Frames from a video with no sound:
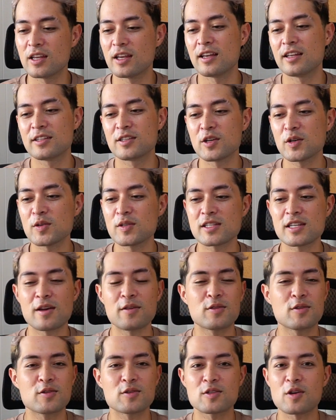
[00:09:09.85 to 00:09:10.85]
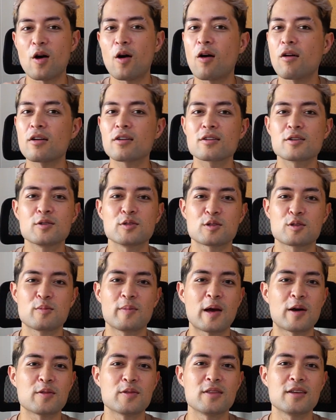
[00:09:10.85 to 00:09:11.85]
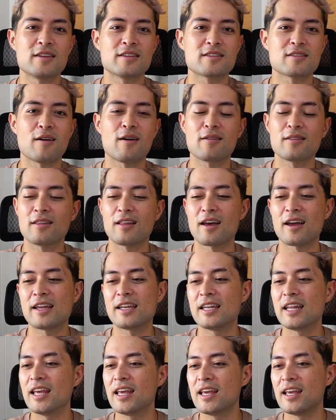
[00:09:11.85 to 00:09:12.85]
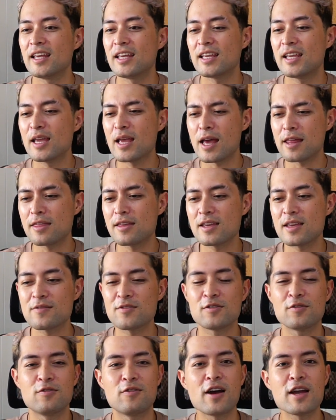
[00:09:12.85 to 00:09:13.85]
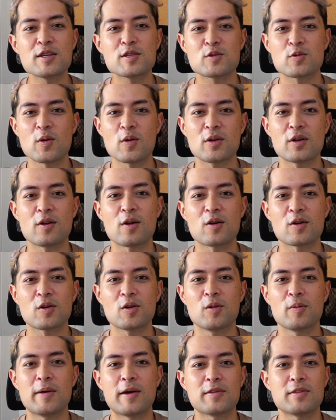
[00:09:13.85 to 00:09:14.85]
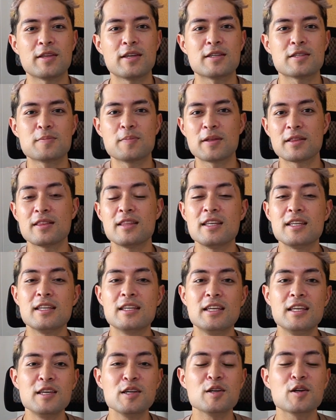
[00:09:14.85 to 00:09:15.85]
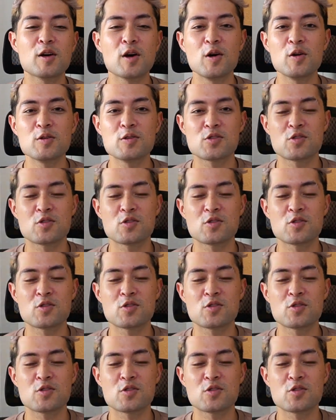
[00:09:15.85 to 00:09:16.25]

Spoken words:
It turns out there's articles about this online. I think even Vice wrote an article about this, but the ginkgo